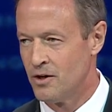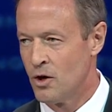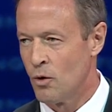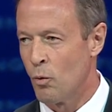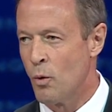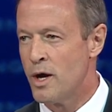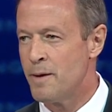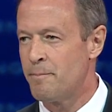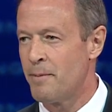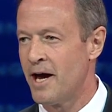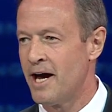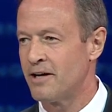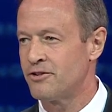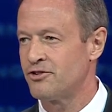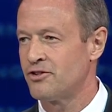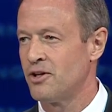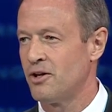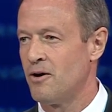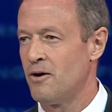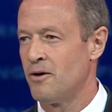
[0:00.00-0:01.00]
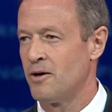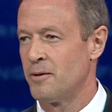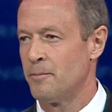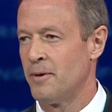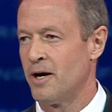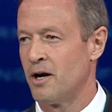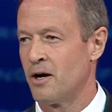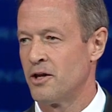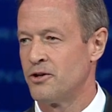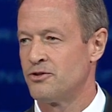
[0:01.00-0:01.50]
we passed a law in
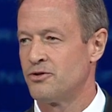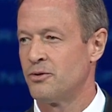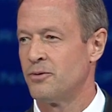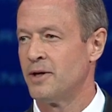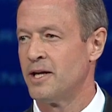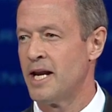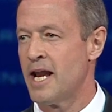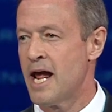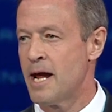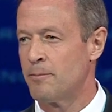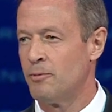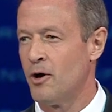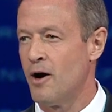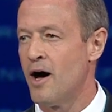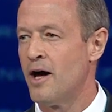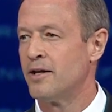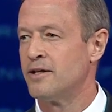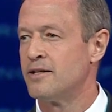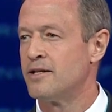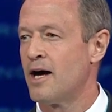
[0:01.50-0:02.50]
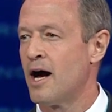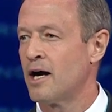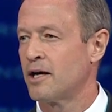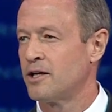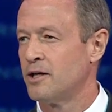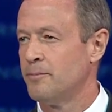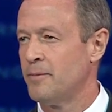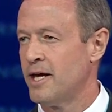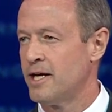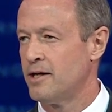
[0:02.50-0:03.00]
Maryland to enable
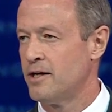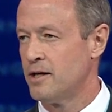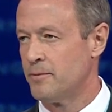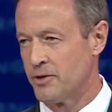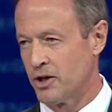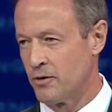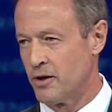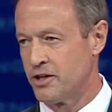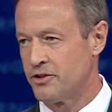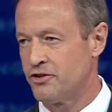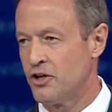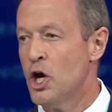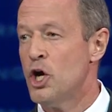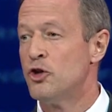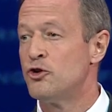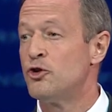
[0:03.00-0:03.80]
undocumented immigrants